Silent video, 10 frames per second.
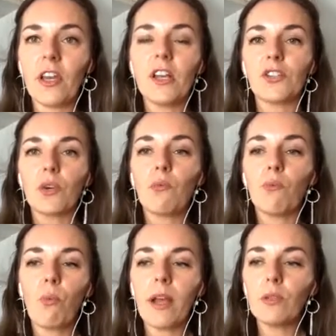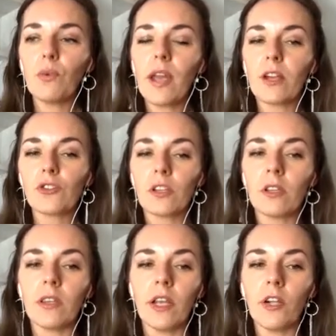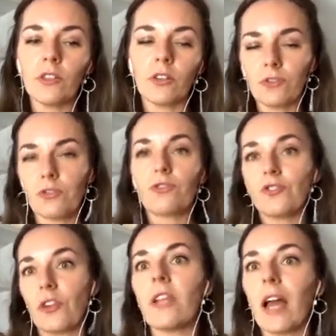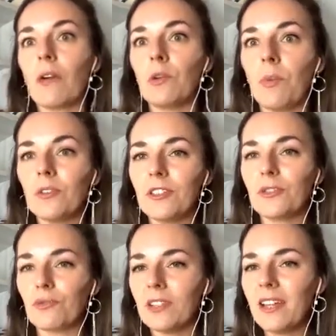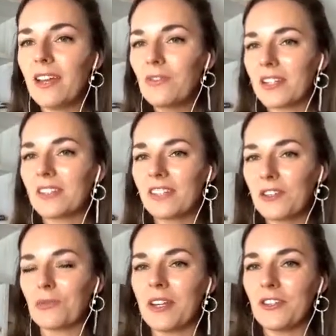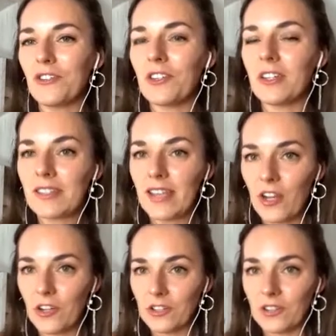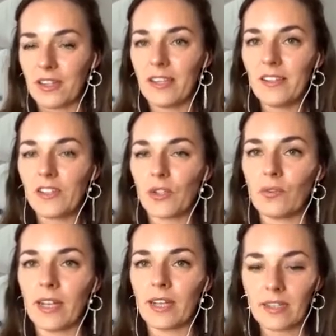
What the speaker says: So when we actually learn or train our bodies to redirect sexual energy internally, so that